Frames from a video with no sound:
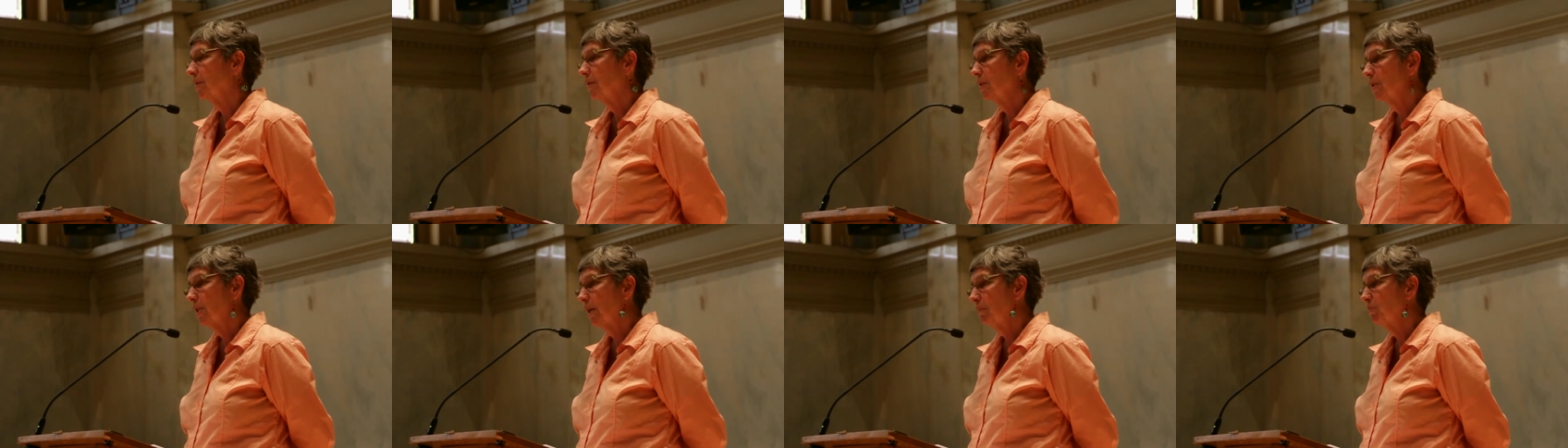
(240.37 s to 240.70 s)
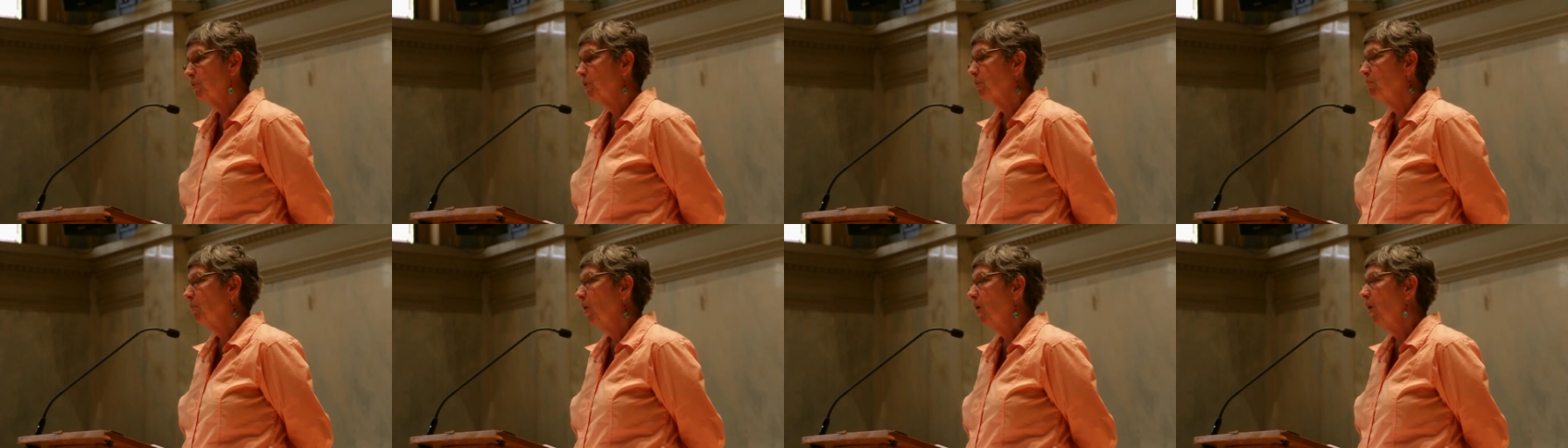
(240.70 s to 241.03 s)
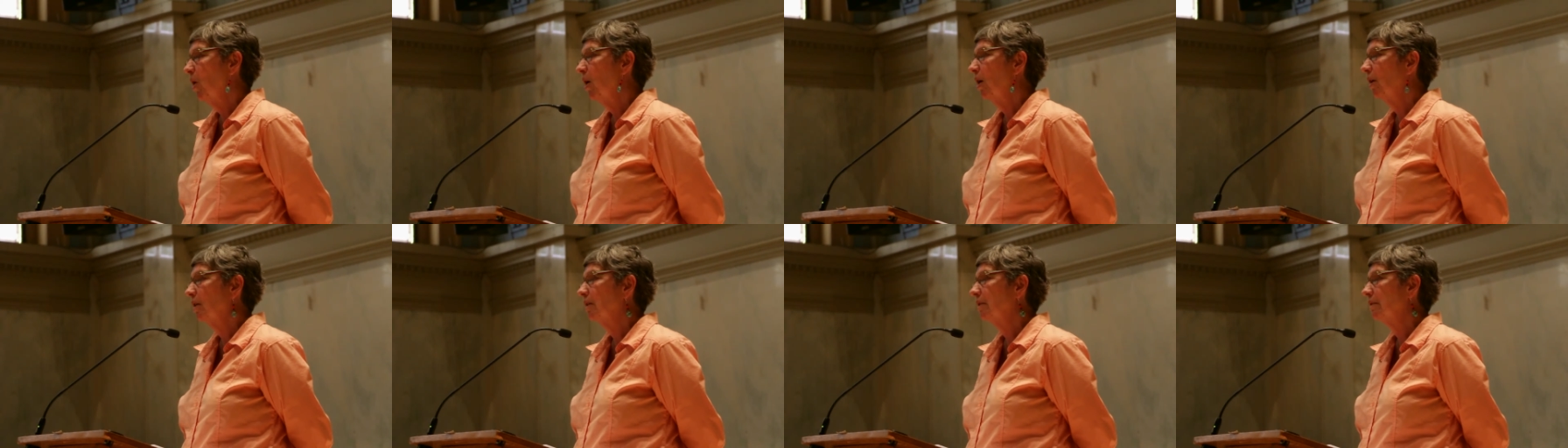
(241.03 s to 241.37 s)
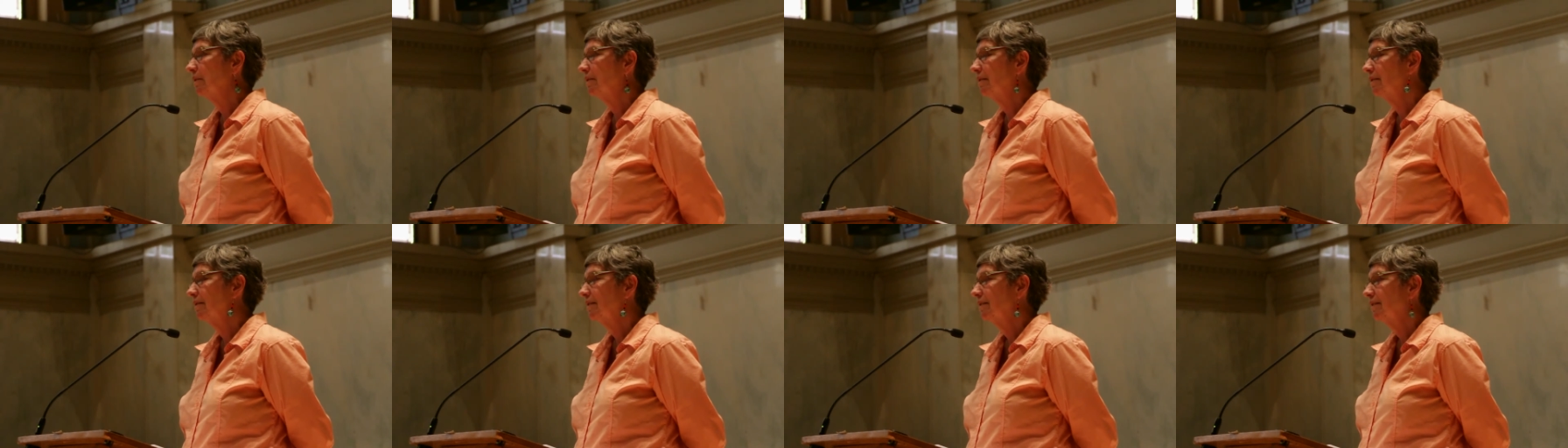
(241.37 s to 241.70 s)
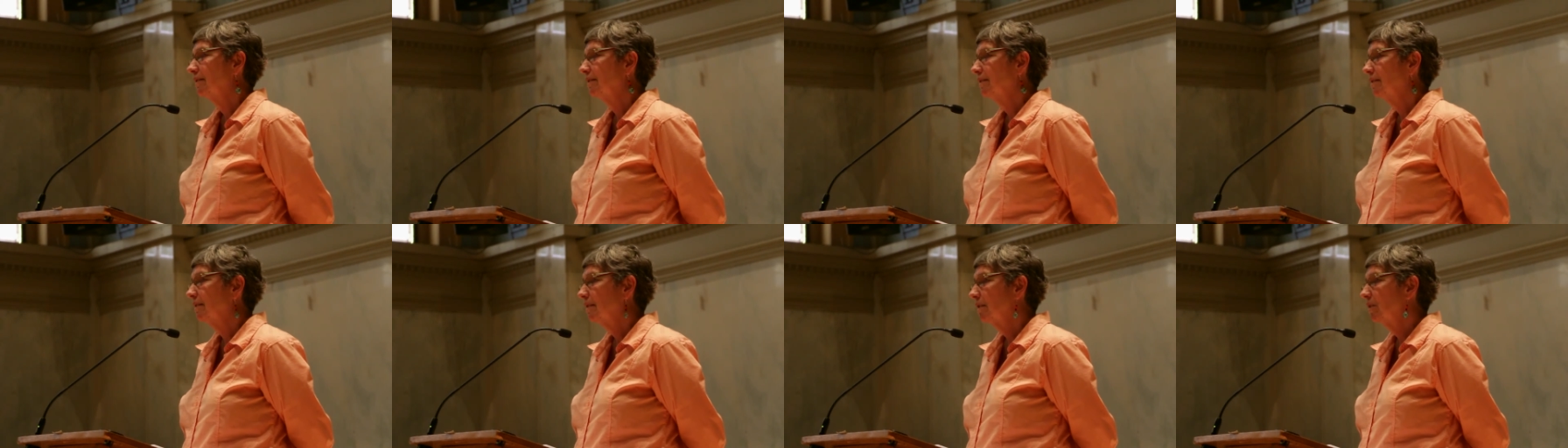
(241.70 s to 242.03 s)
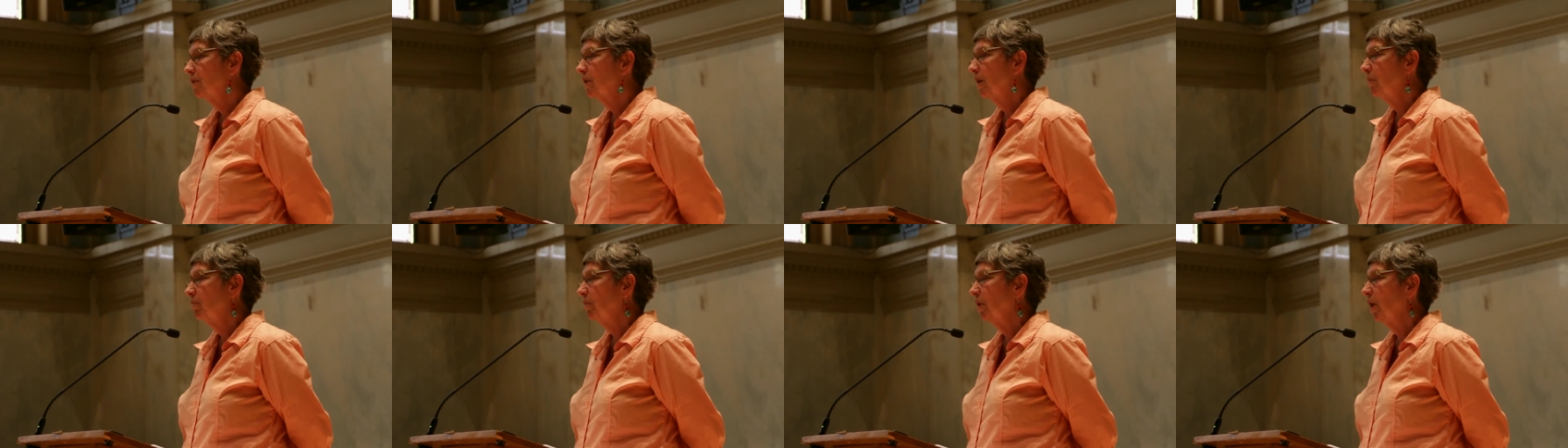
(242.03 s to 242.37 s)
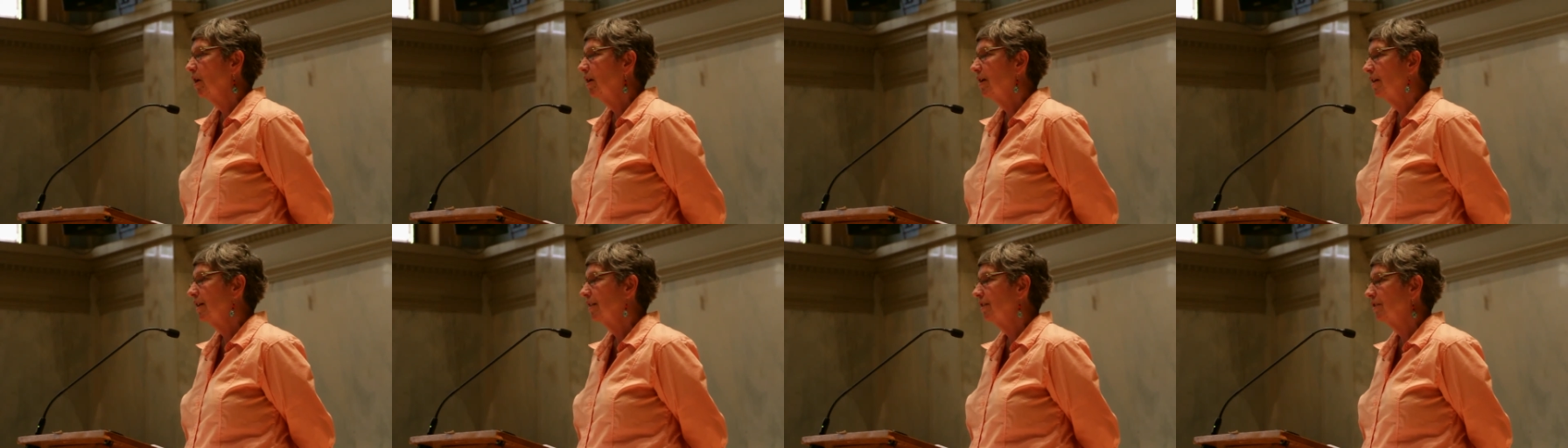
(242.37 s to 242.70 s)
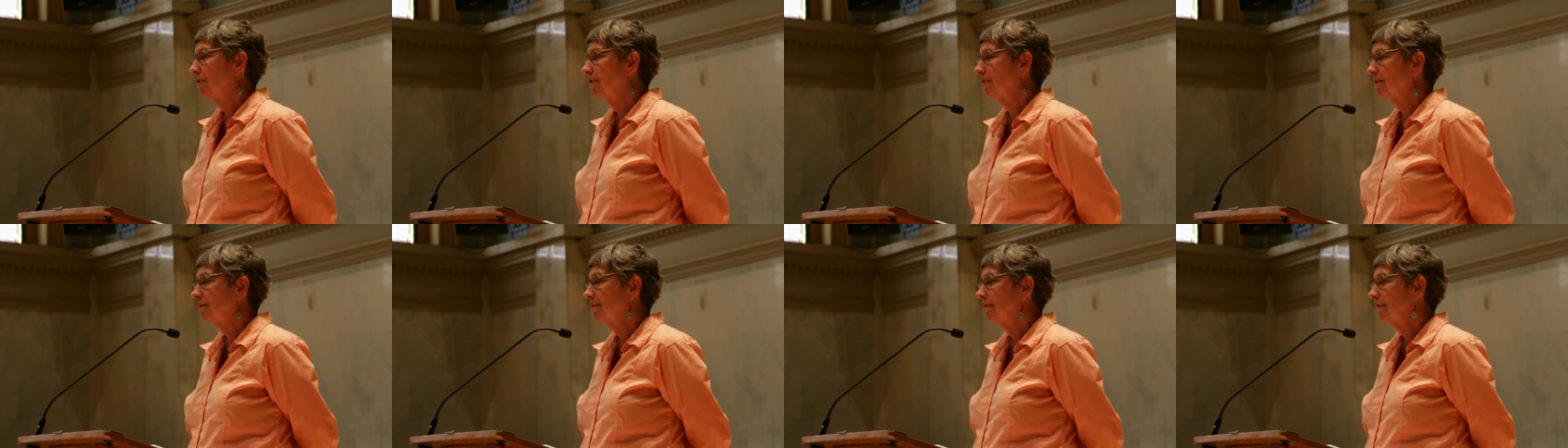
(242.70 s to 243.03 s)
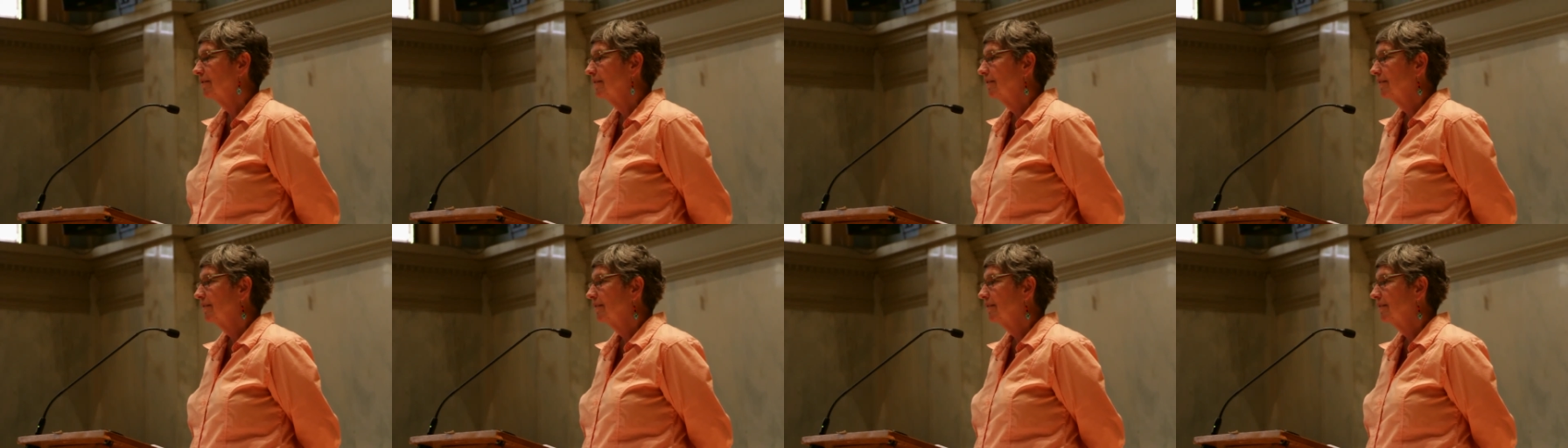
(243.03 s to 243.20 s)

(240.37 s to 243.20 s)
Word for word: some small, some large.